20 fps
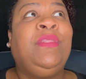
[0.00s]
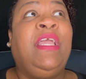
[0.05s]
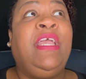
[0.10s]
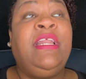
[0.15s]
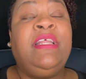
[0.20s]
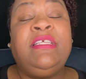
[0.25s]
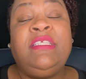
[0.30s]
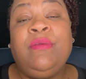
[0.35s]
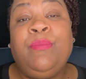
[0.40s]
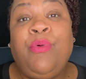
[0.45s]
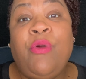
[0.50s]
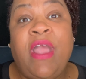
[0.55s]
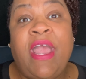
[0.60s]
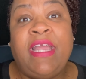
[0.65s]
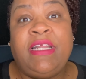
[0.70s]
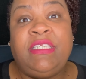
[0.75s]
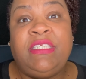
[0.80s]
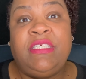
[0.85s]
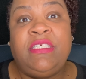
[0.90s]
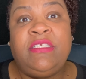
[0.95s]
it is a
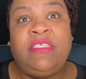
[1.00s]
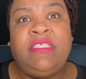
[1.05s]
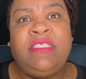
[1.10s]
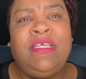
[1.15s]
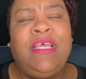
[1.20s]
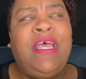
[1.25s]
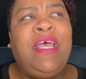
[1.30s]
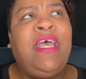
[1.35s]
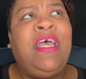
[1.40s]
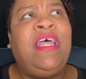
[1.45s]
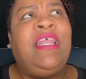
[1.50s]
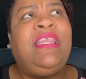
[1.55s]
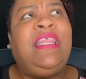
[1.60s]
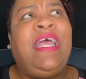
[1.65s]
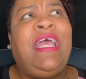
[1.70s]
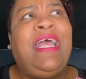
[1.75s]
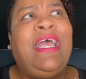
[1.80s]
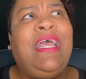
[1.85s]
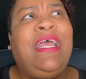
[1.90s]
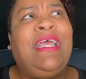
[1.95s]
practice
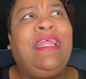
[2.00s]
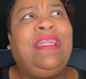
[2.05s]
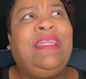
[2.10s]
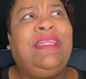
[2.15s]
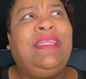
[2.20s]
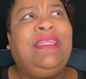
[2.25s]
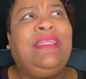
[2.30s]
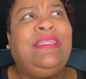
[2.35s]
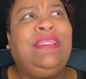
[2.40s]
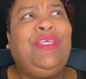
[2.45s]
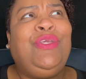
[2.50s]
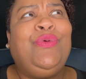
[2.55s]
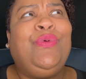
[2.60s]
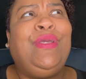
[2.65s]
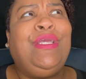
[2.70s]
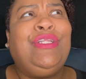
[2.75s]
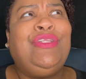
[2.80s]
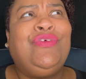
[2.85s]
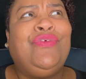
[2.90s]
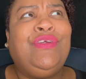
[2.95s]
that you
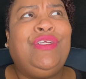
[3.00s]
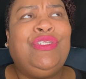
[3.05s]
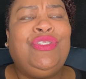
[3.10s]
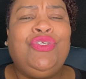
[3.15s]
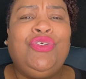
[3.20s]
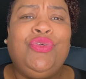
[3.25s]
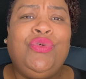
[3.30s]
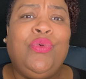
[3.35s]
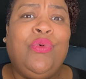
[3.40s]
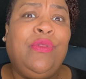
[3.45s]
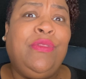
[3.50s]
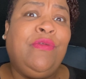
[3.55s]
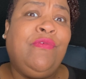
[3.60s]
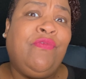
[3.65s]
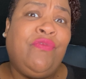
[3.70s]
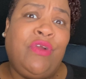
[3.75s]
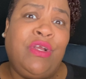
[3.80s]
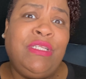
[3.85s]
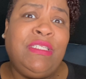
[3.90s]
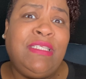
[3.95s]
enter into on the
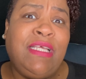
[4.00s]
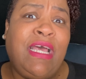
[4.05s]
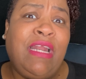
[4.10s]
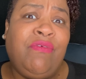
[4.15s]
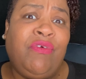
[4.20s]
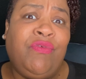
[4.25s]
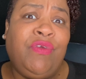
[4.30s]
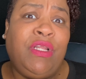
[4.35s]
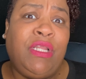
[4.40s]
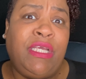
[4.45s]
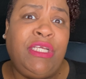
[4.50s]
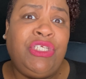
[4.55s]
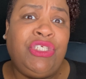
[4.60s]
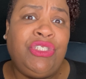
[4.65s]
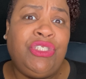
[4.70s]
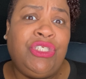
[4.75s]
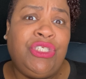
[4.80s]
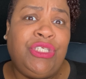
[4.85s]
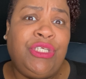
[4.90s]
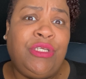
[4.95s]
front side of a
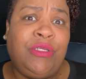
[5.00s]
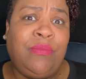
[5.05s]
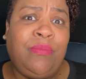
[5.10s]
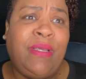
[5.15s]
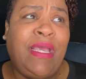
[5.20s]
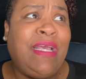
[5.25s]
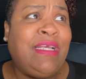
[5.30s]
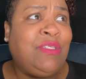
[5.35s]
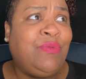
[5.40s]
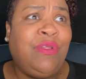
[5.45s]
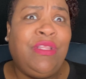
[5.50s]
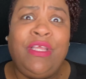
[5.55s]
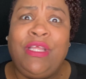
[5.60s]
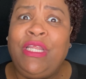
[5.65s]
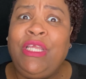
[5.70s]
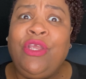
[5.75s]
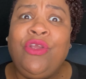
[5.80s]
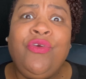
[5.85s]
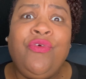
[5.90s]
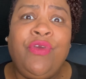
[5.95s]
relationship as with
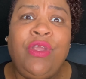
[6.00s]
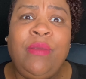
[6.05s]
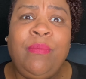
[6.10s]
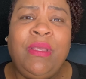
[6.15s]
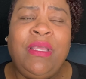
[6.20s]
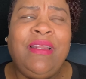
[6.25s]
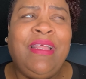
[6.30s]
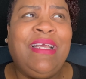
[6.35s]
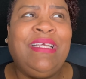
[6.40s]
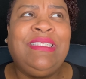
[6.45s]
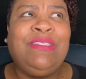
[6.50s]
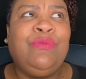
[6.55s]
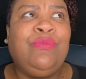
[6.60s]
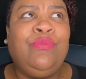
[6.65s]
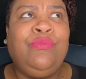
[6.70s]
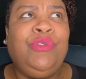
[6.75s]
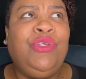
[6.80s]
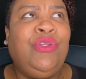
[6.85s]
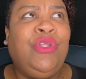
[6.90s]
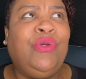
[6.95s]
any agreement as
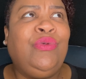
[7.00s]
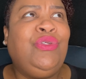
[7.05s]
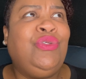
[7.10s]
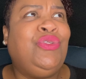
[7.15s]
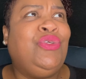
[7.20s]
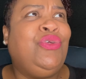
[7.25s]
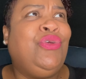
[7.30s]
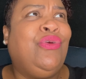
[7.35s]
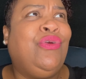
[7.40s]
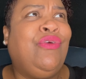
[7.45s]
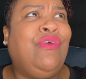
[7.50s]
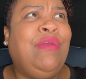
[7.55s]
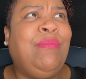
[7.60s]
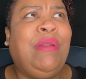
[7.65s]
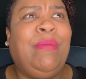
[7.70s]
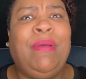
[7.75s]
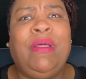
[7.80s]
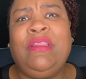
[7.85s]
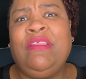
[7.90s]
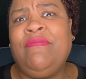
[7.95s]
you know you do your
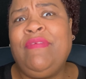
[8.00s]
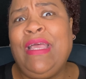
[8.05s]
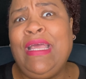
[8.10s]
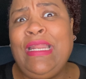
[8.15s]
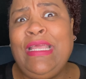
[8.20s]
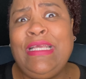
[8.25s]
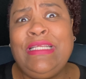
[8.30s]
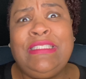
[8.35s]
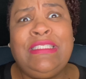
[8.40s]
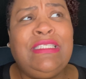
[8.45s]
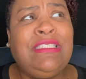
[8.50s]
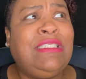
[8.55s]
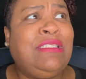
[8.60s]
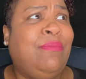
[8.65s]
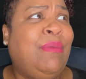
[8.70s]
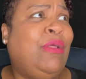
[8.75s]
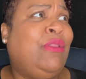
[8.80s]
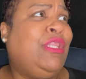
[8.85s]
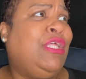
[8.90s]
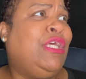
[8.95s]
agreement about the finances
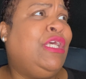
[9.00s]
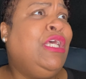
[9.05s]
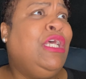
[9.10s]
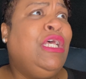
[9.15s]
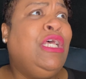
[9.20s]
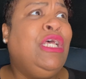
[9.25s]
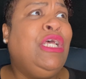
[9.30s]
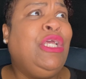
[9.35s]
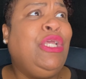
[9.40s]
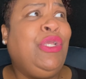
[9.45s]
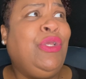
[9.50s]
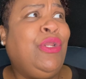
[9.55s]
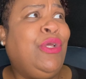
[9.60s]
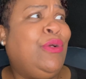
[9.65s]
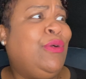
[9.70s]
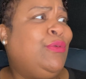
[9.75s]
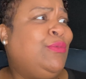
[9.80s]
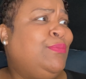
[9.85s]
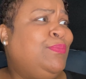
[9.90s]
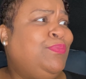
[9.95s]
about the you
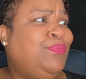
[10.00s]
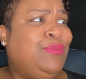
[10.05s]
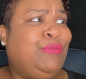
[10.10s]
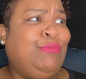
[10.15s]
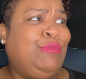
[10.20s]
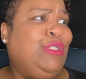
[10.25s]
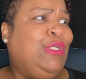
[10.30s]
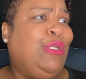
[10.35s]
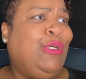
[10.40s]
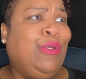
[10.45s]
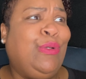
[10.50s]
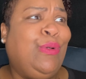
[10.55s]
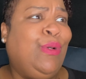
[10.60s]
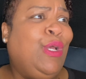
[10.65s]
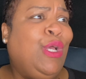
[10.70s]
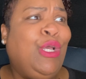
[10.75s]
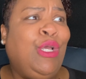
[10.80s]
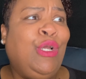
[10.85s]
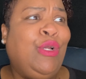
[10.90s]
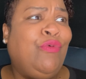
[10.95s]
know you know
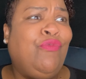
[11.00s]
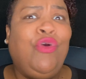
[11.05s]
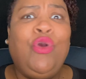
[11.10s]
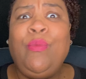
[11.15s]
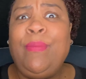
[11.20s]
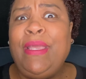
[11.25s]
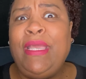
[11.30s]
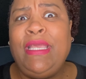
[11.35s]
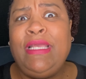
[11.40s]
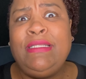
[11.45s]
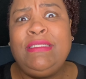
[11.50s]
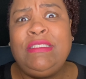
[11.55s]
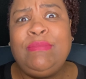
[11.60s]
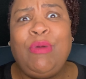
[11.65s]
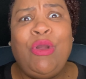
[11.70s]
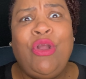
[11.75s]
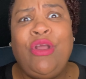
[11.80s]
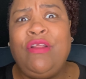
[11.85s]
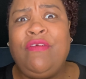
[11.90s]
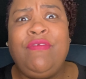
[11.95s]
romance
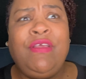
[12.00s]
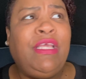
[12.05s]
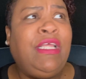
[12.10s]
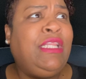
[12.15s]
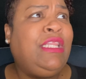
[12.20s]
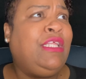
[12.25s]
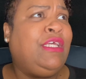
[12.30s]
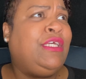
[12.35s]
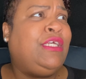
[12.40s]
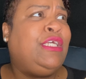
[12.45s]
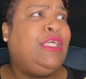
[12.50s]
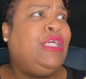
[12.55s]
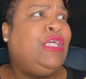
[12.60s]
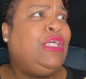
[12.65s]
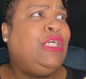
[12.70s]
part of it the